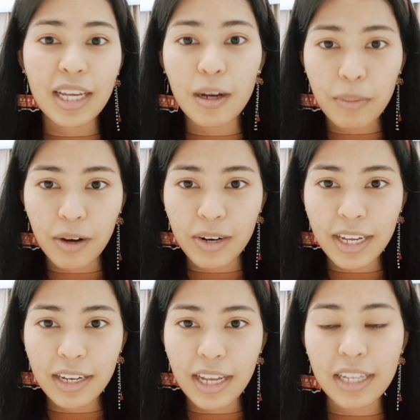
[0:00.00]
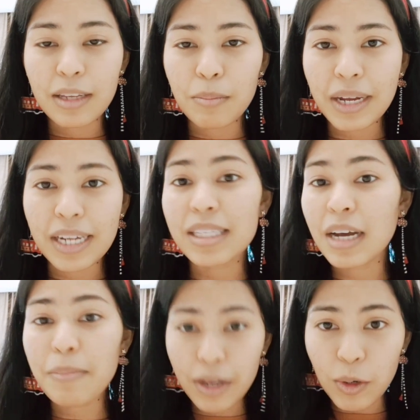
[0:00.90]
about it, and by the time
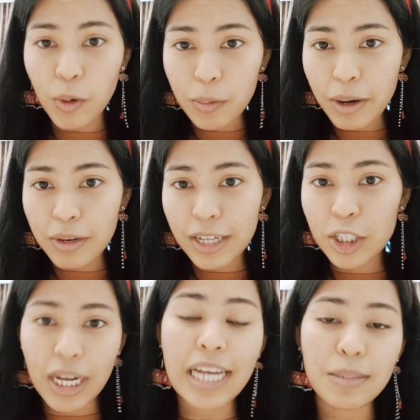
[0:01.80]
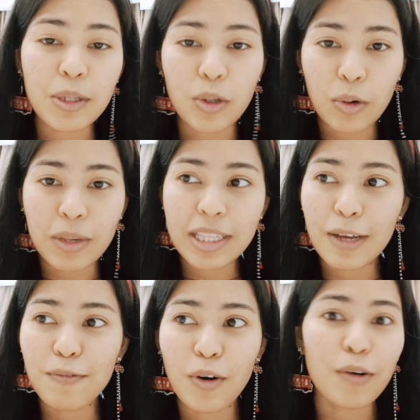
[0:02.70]
I know about it, she has been going there
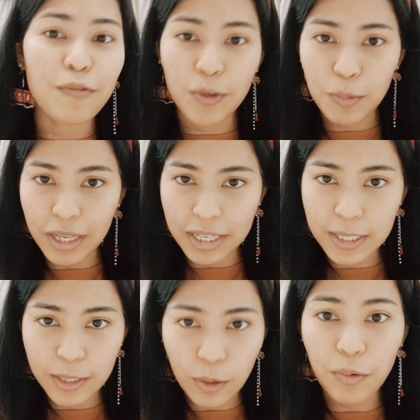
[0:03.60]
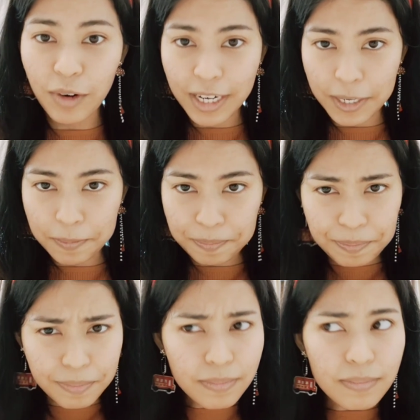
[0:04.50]
for a few weeks already.
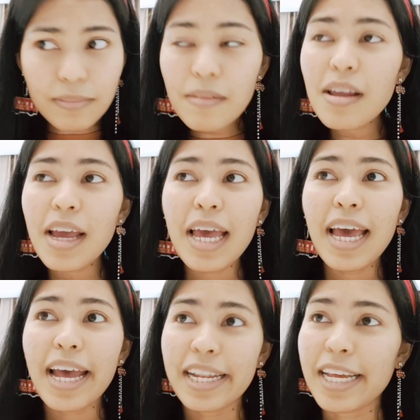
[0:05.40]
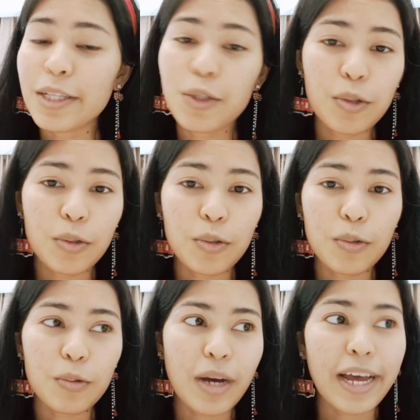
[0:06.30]
And then
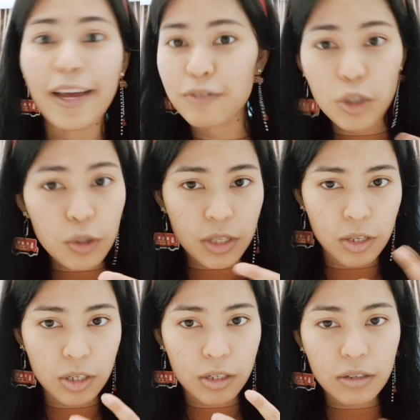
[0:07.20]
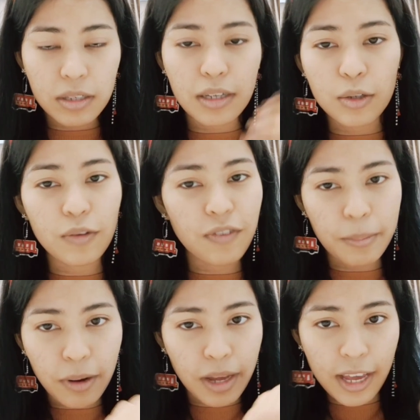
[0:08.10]
I have two sisters. So for
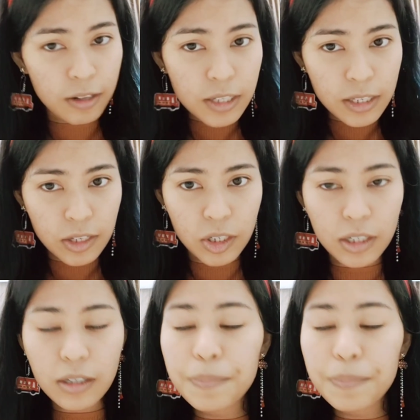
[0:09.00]
my elder sister,